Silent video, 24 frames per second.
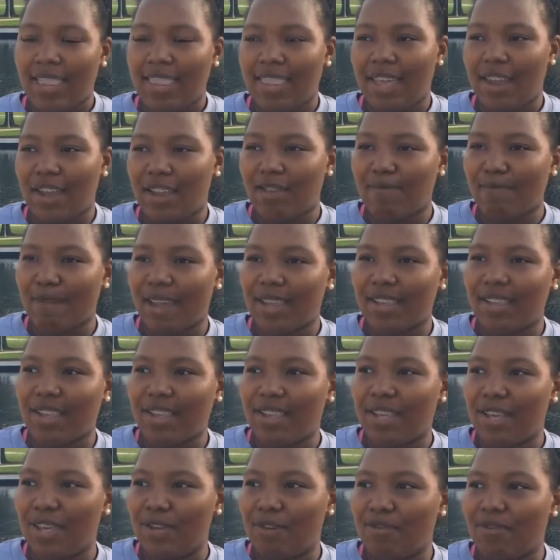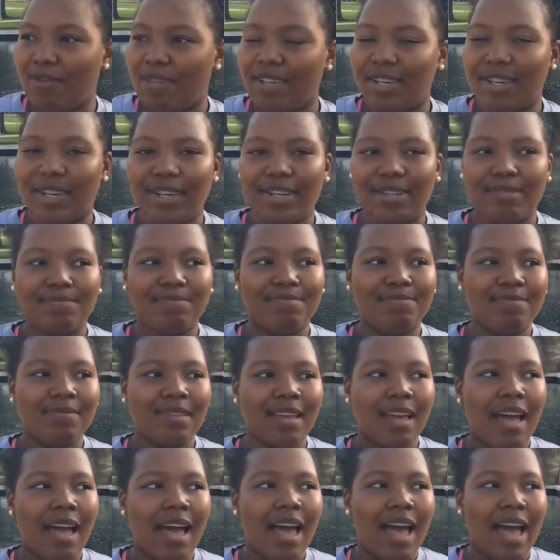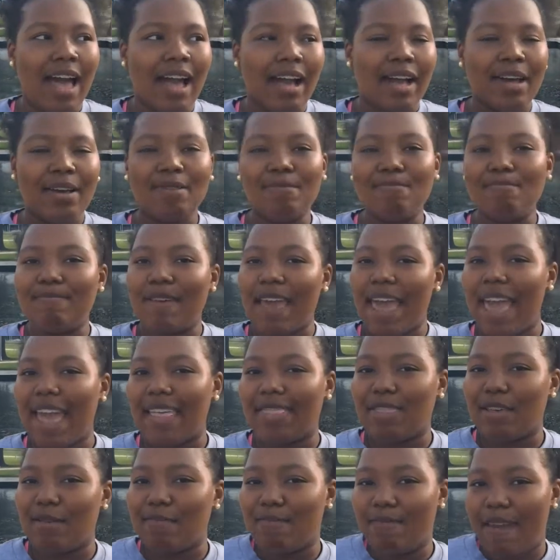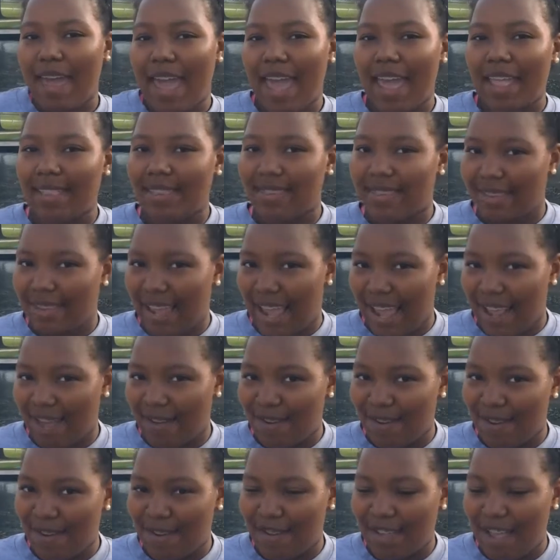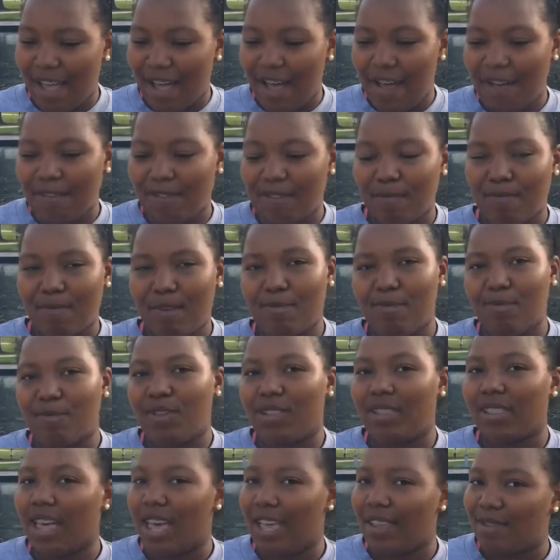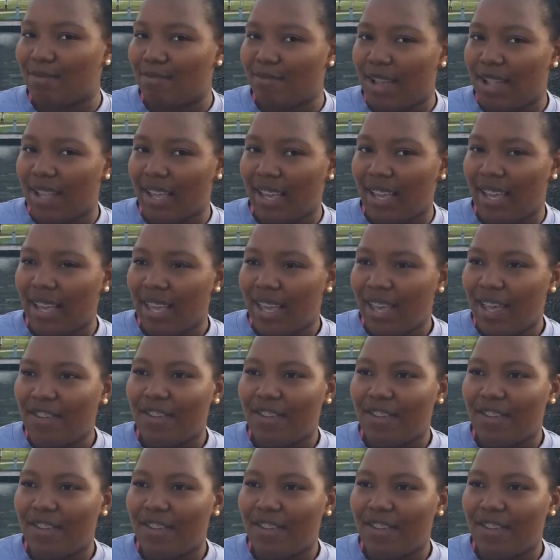they're expecting you to combat the bad standard of the people with less money.